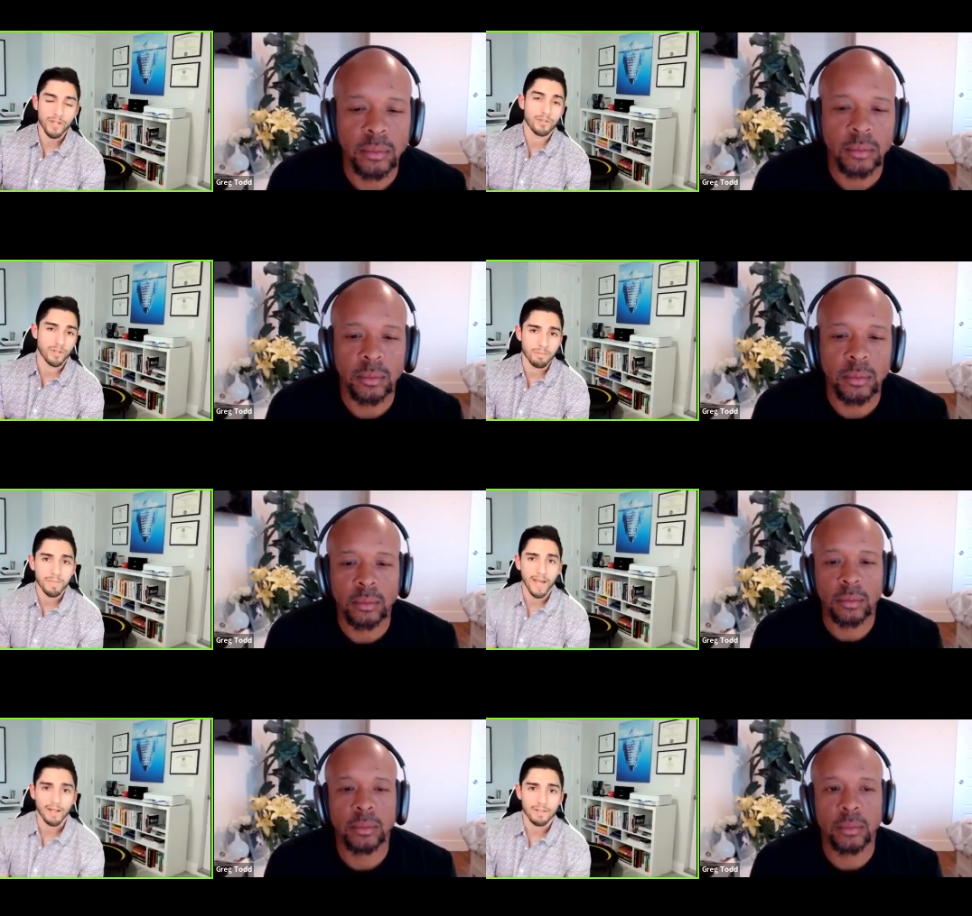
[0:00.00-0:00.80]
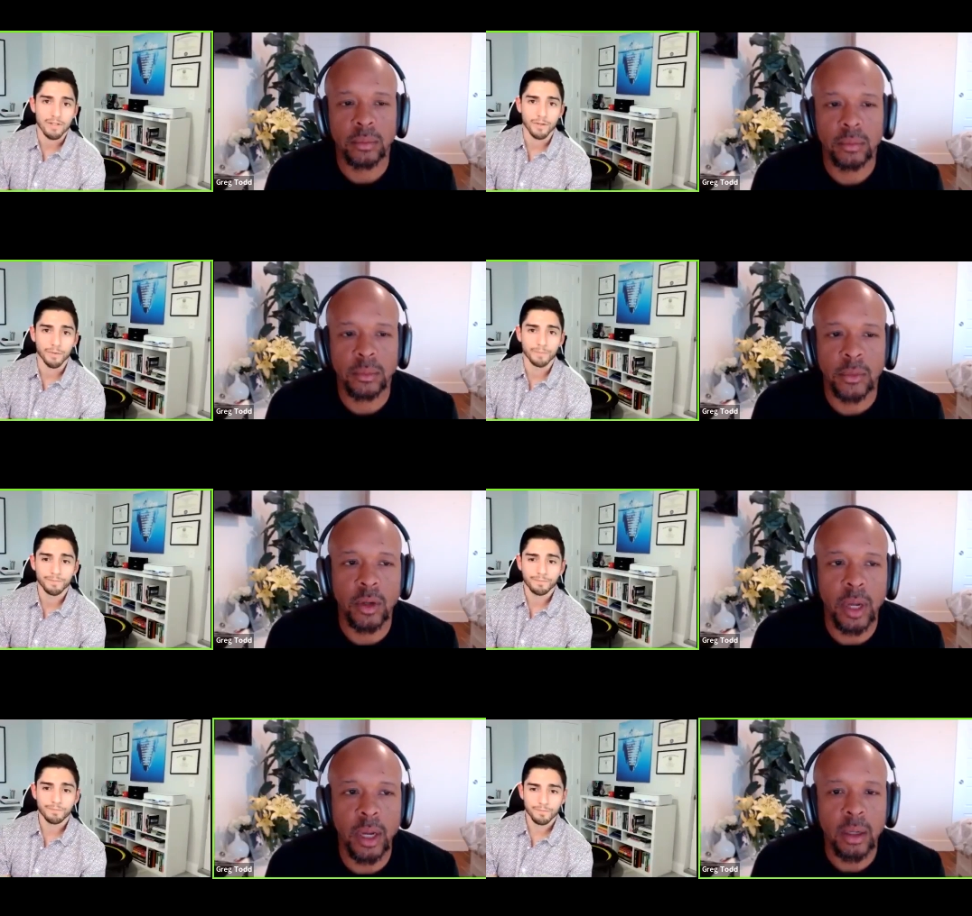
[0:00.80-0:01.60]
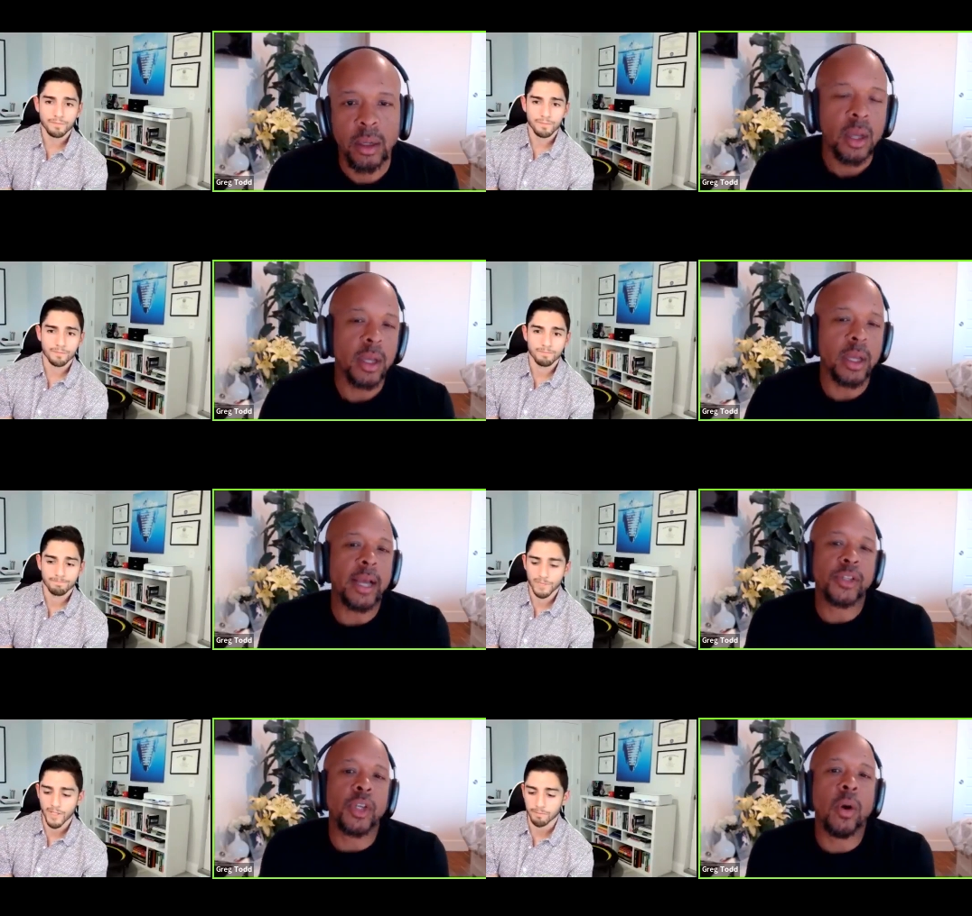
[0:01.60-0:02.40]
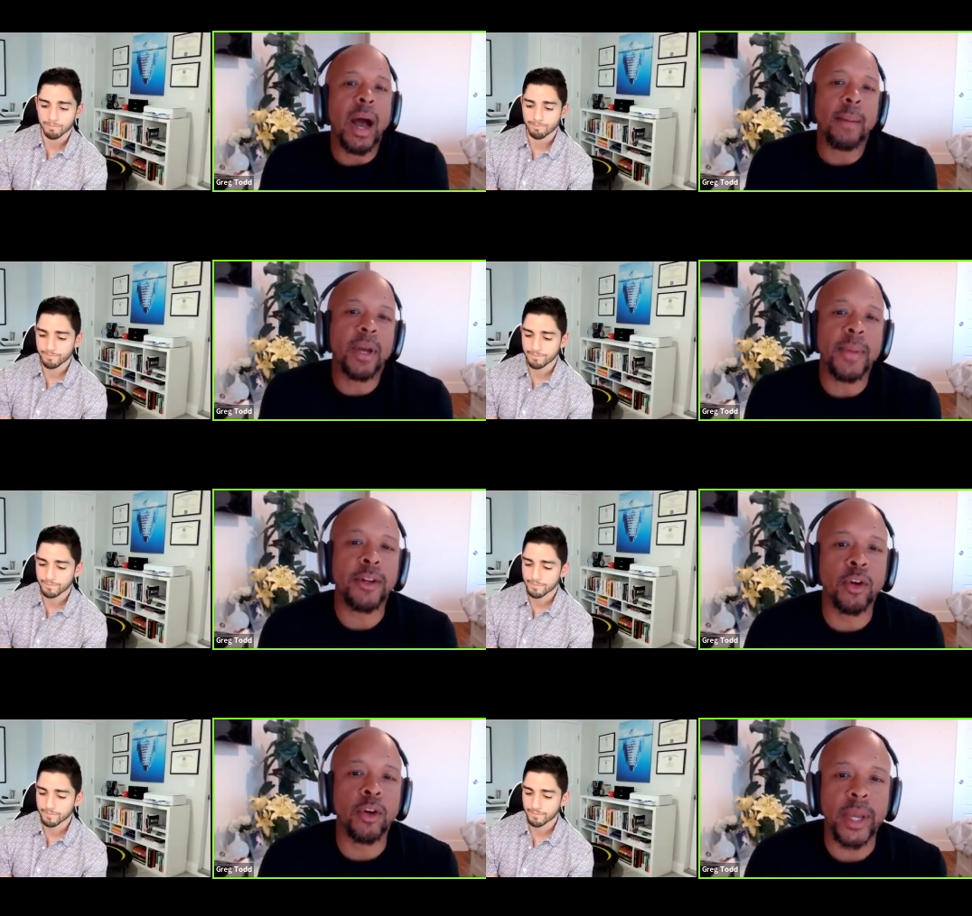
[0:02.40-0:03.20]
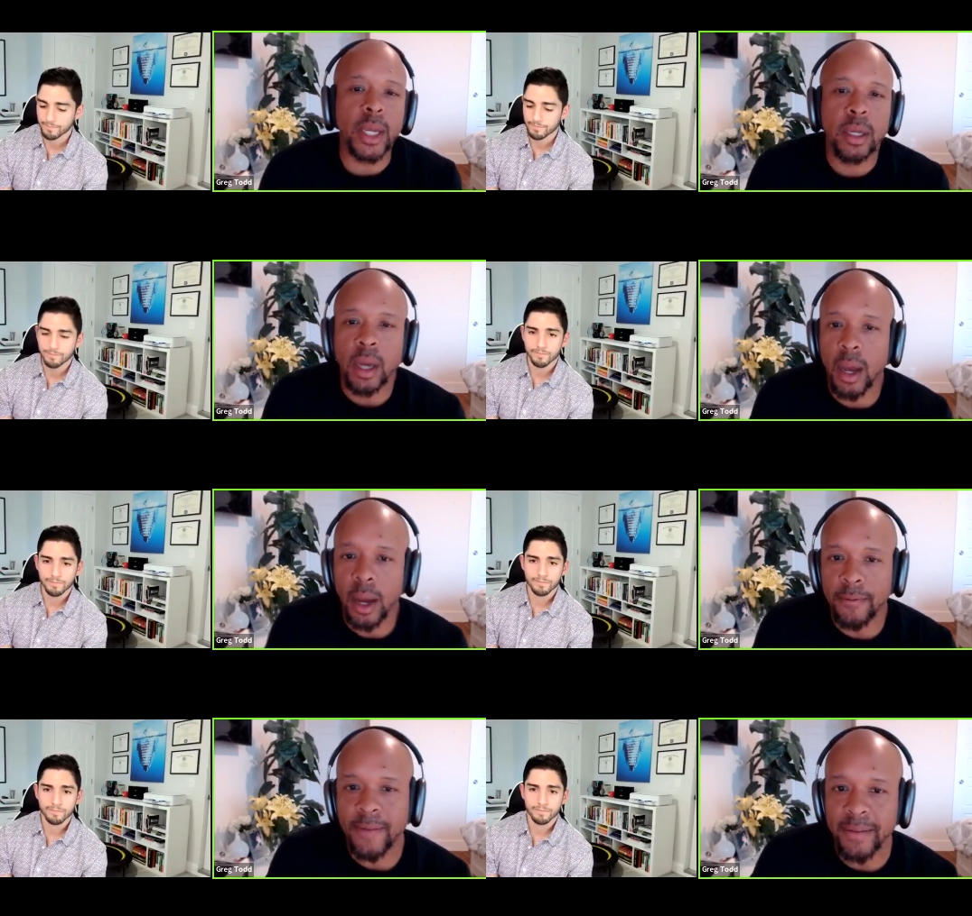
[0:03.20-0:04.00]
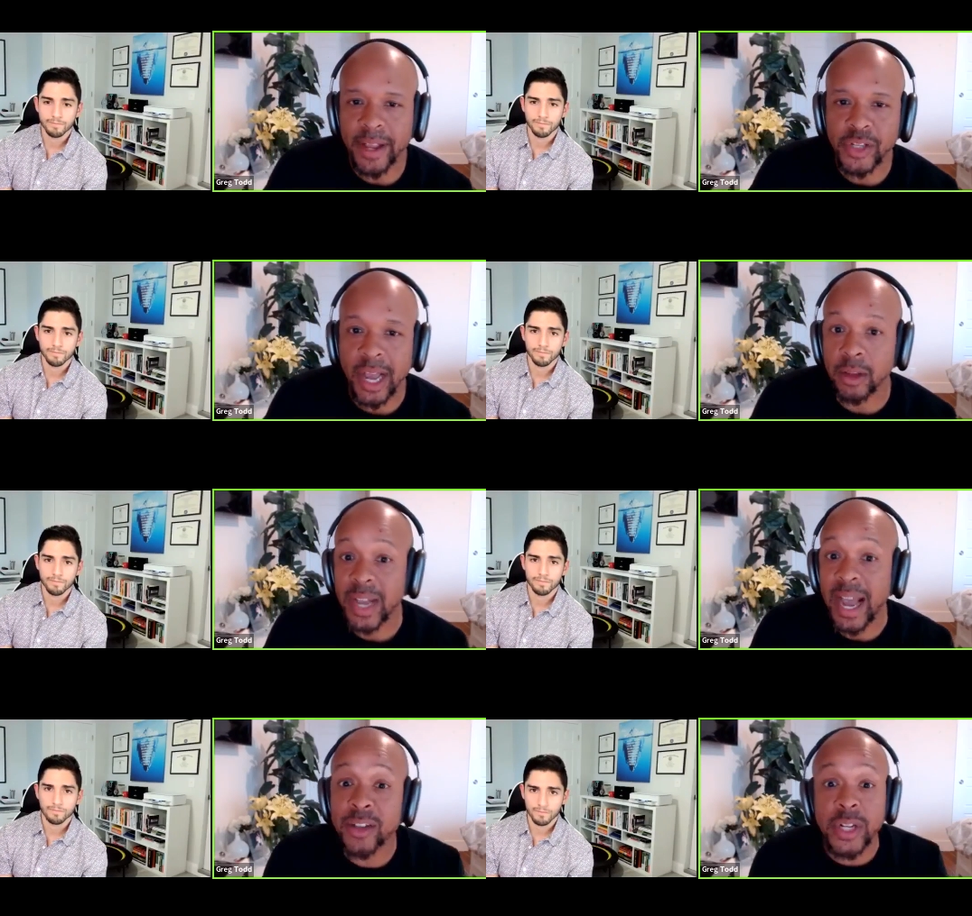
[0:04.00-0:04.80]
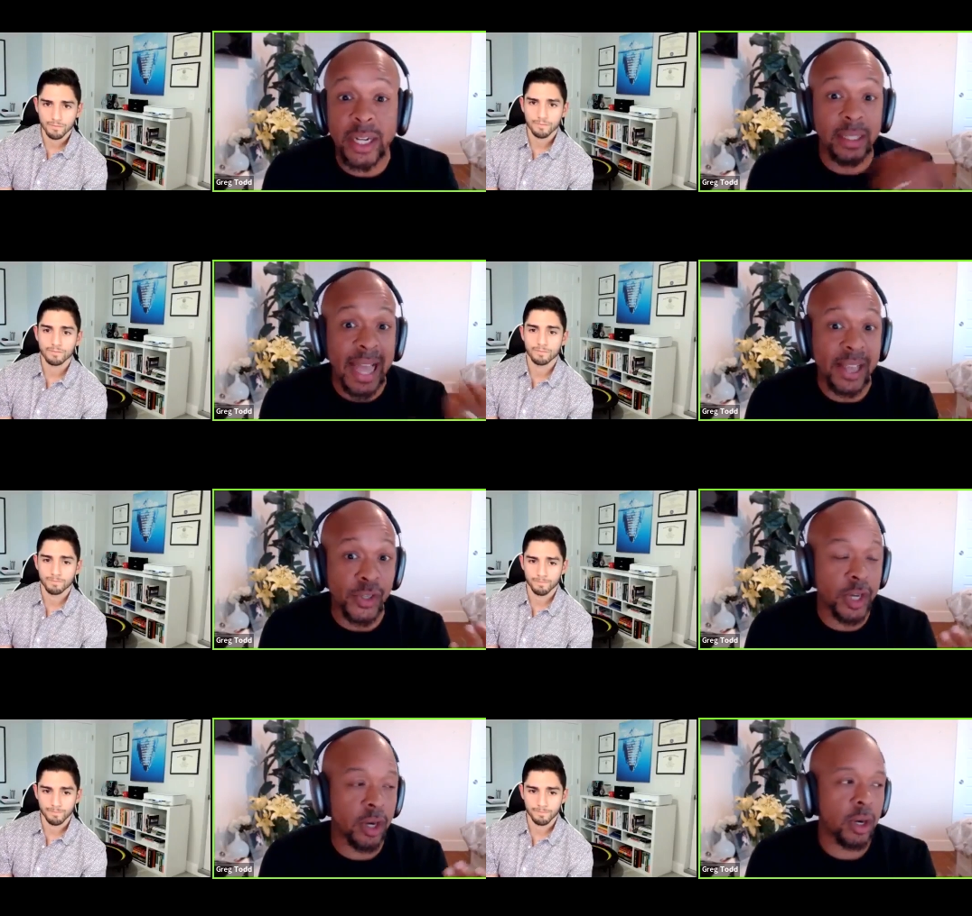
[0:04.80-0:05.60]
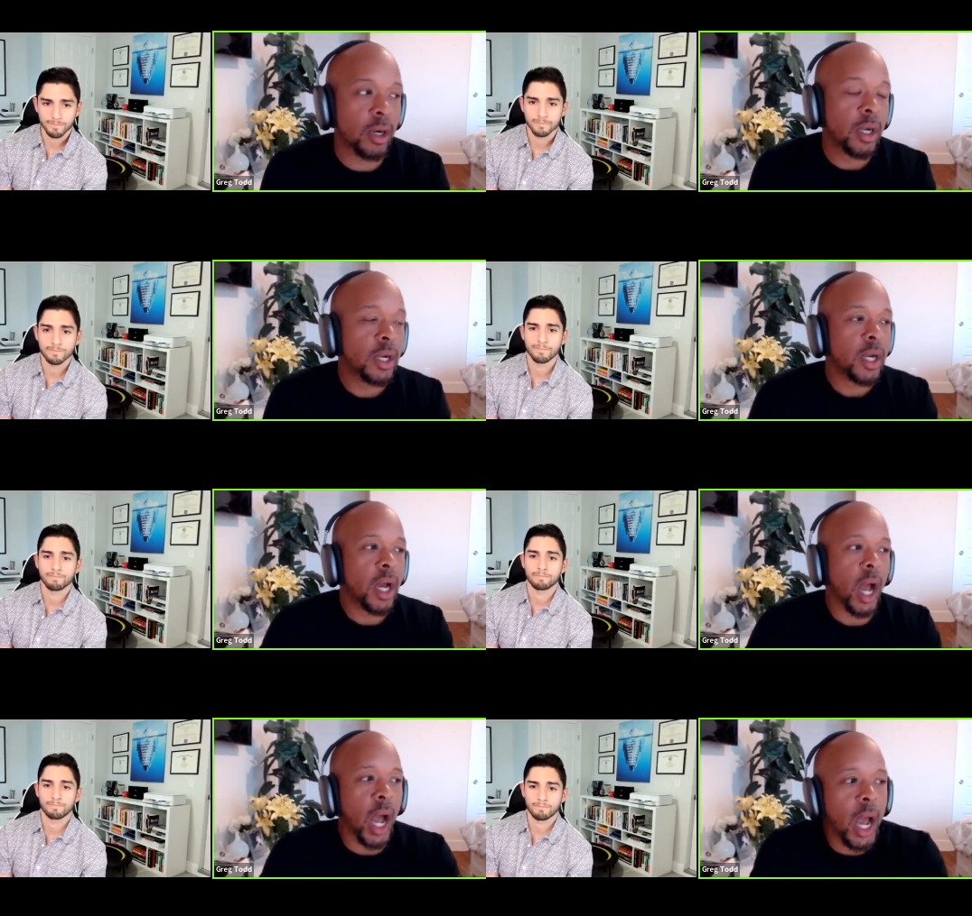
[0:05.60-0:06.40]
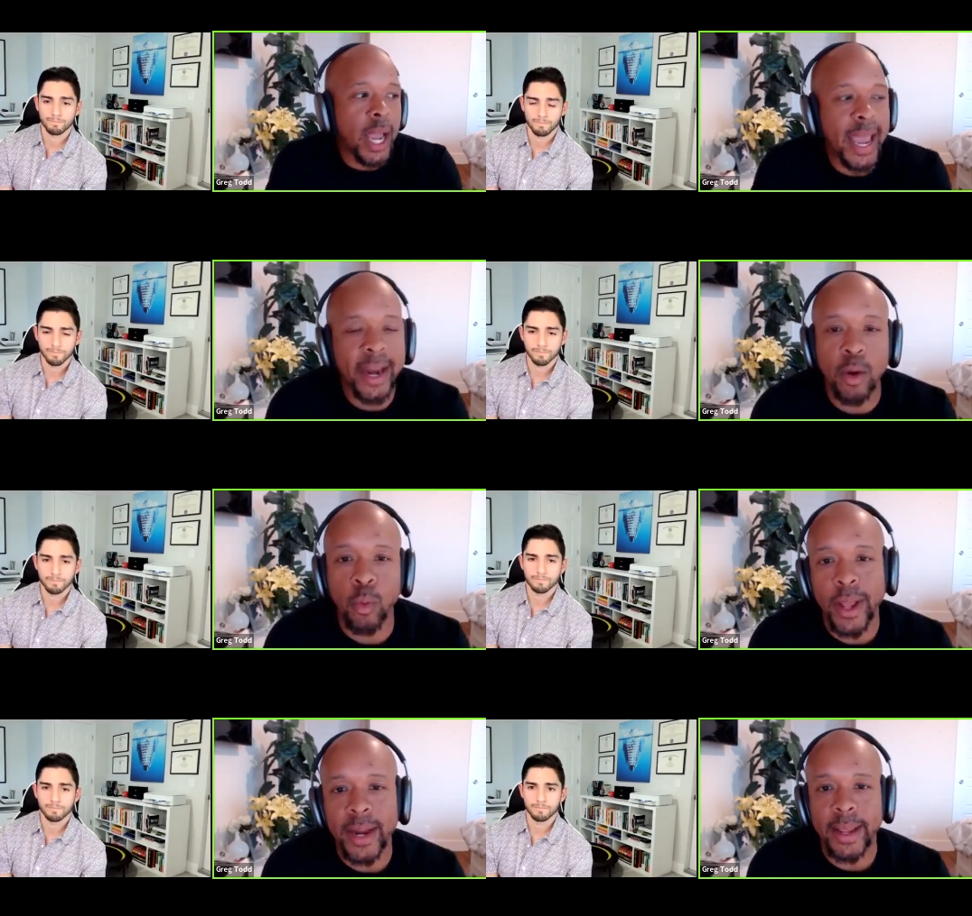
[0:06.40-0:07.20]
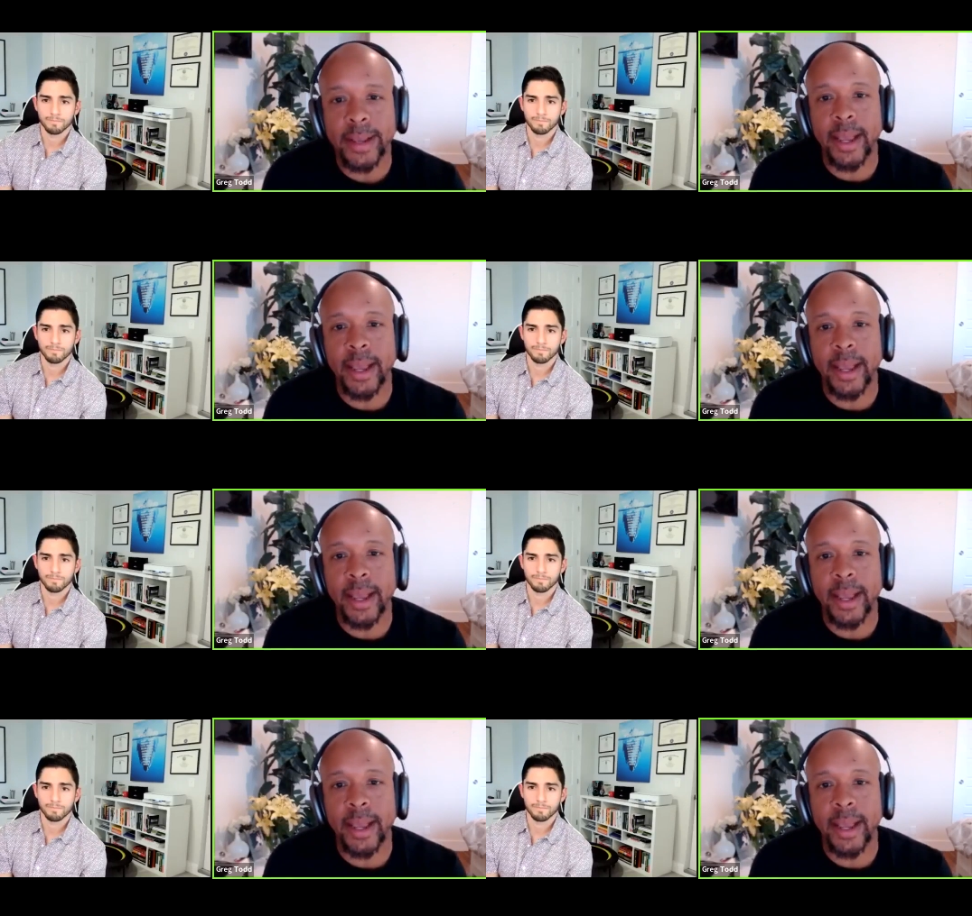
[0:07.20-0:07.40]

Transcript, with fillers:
Speaker 1: raise your impact so yeah.
Speaker 2: Yeah. So I'm going to be doing a five day challenge. I actually did it last year uh, and it went